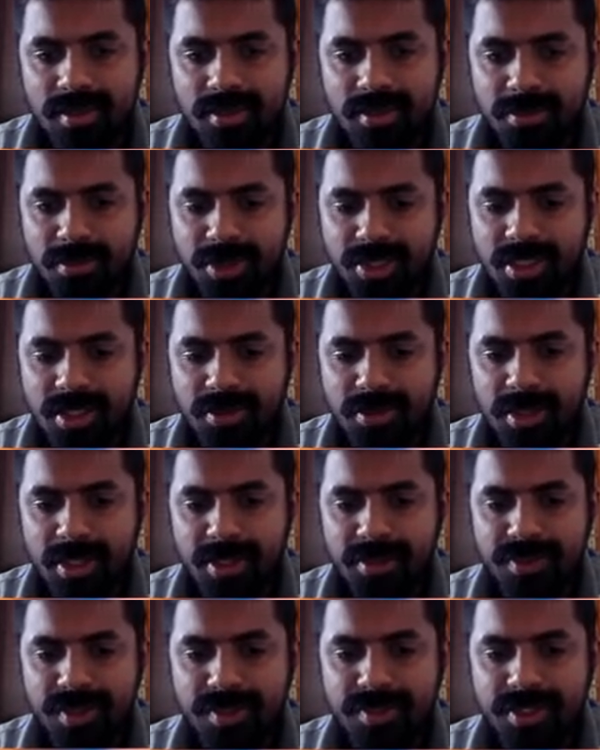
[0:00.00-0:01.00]
Bishop
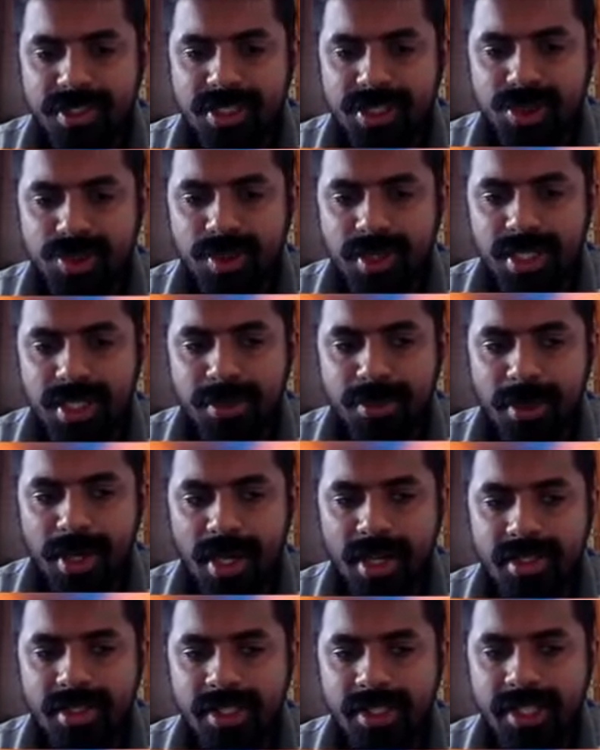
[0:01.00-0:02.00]
b5, which is very
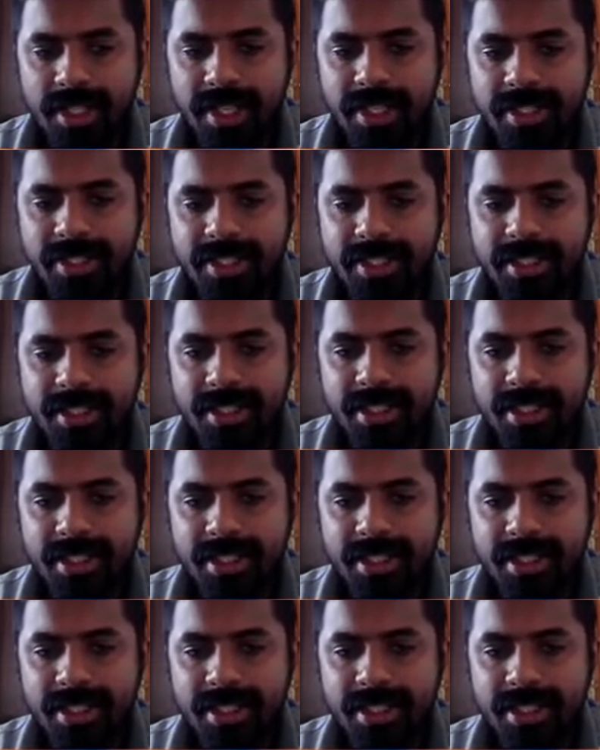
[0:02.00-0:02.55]
bad, the knight can